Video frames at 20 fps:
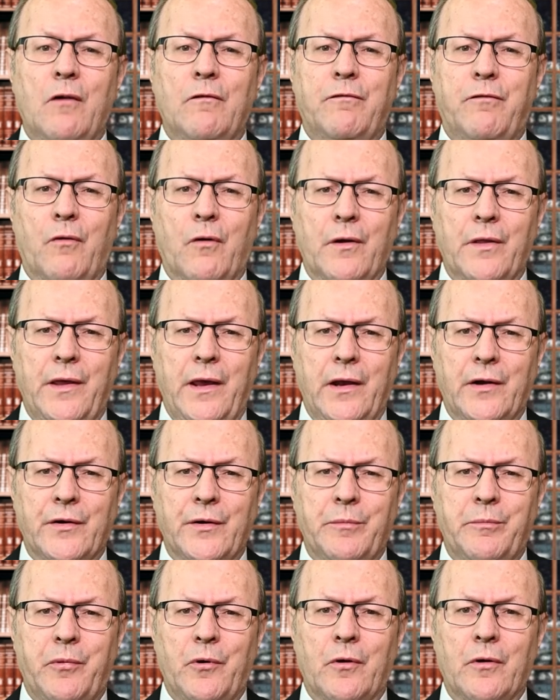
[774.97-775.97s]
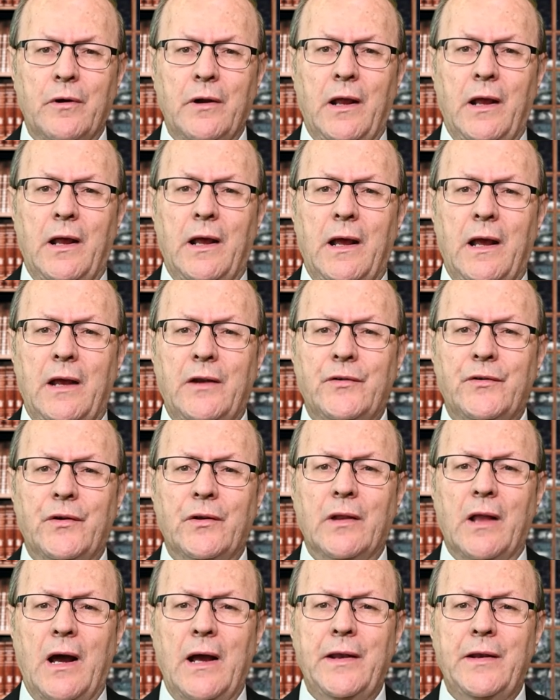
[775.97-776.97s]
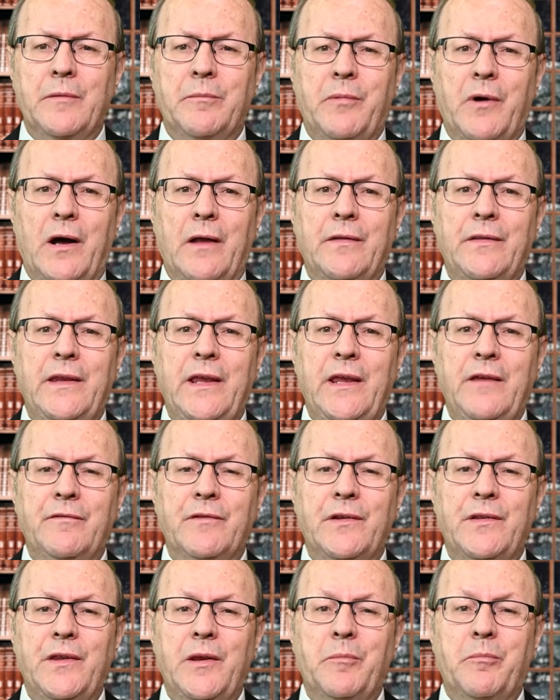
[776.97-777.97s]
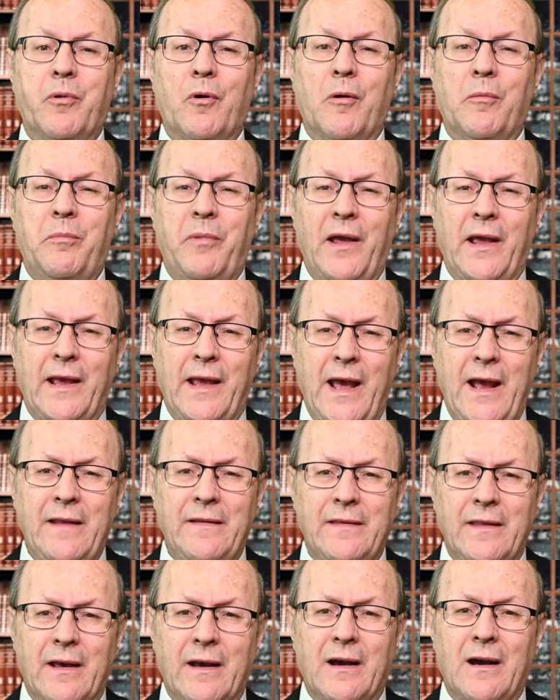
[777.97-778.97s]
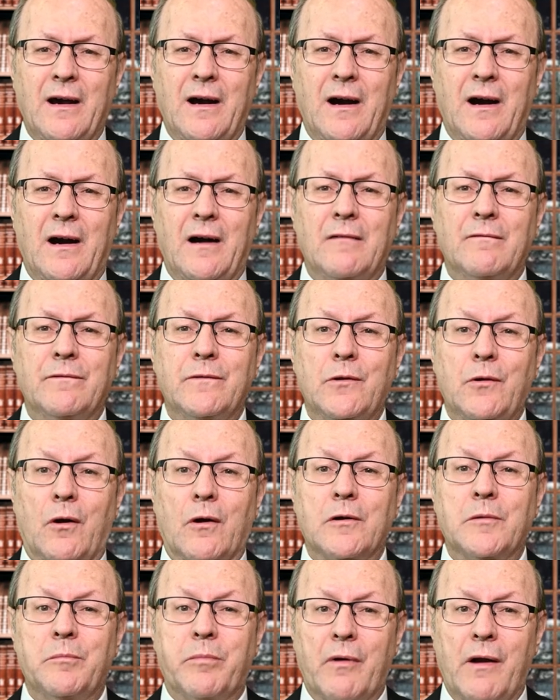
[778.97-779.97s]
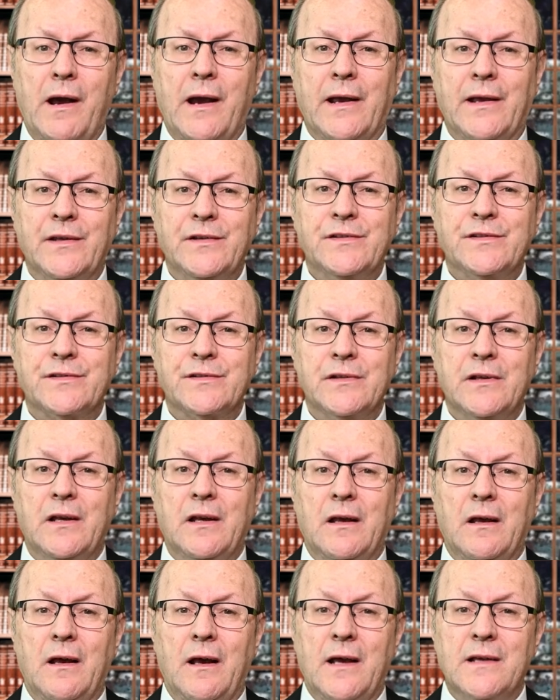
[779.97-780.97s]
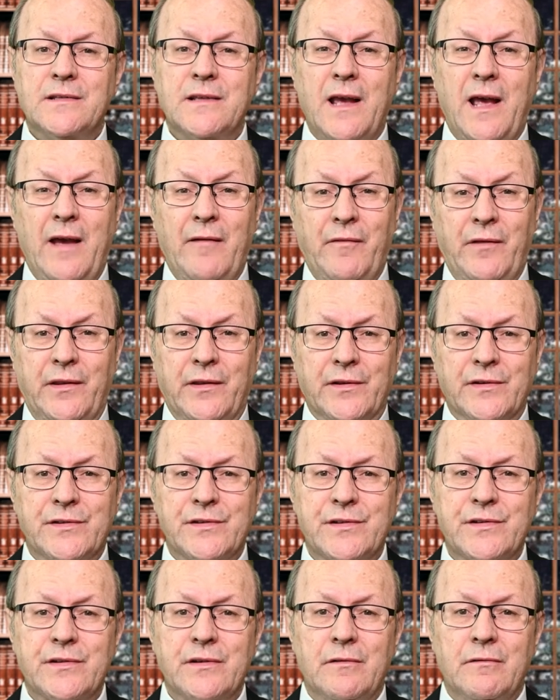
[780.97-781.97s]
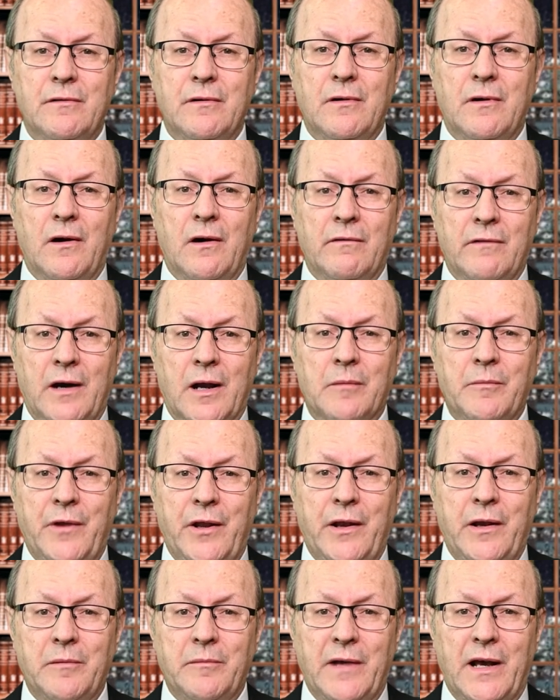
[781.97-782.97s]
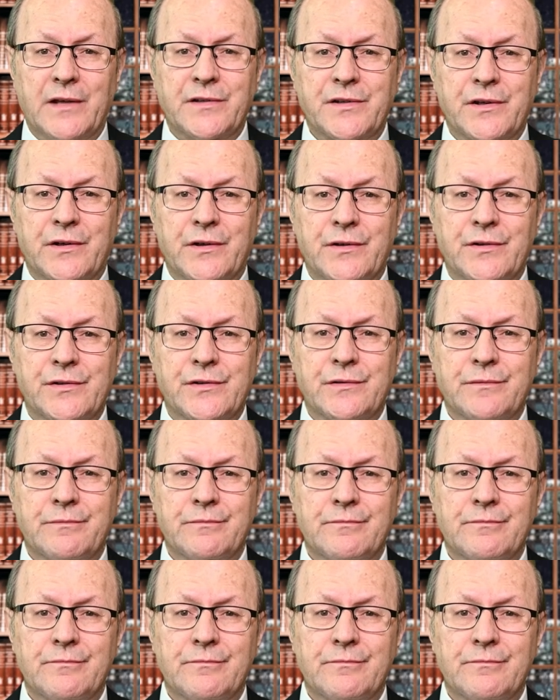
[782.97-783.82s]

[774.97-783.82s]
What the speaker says: for their report and relied upon even the propaganda of Lord Bryce as evidence of Armenian massacres.